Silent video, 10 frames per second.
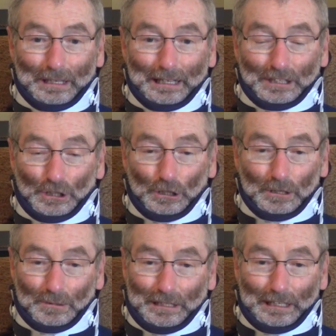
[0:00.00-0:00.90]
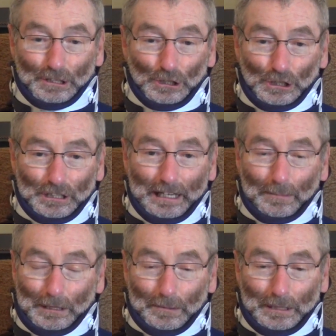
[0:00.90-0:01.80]
and circumstances just
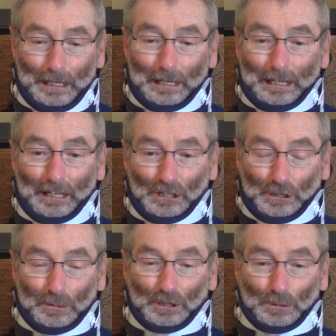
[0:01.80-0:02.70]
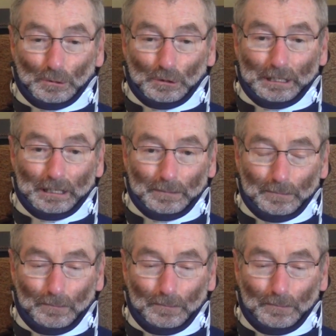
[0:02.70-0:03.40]
happen. I mean, Archbishop Brunette